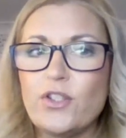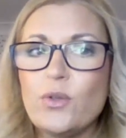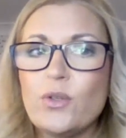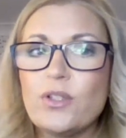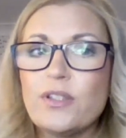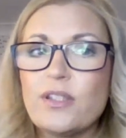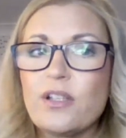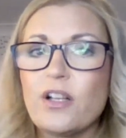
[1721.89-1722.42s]
you
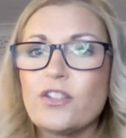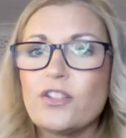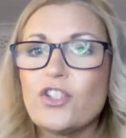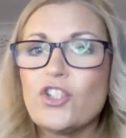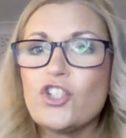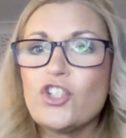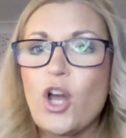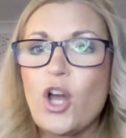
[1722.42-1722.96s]
can start to
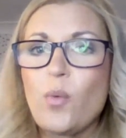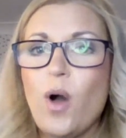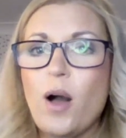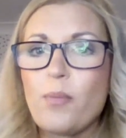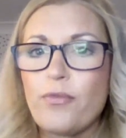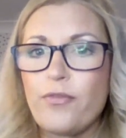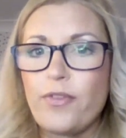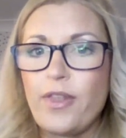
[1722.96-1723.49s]
show
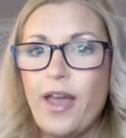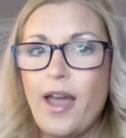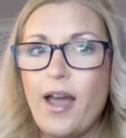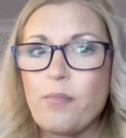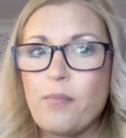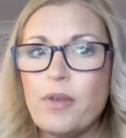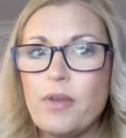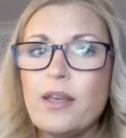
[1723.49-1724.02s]
up for
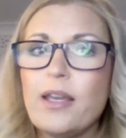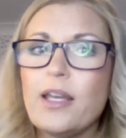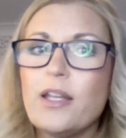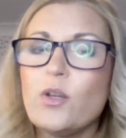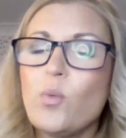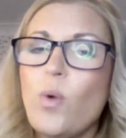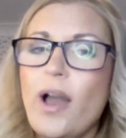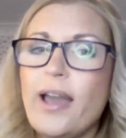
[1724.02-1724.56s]
them in
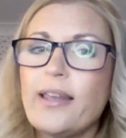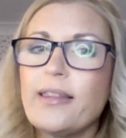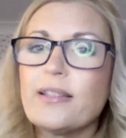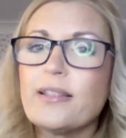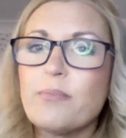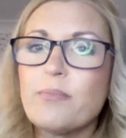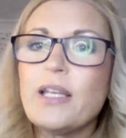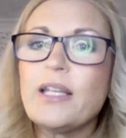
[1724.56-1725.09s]
a way
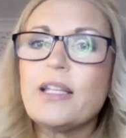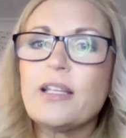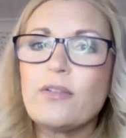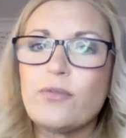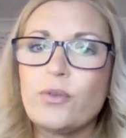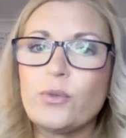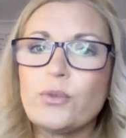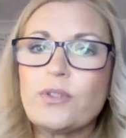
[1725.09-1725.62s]
that's
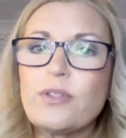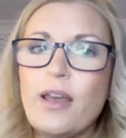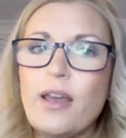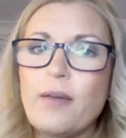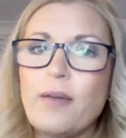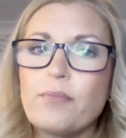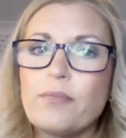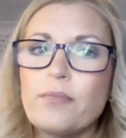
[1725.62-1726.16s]
meaningful to them.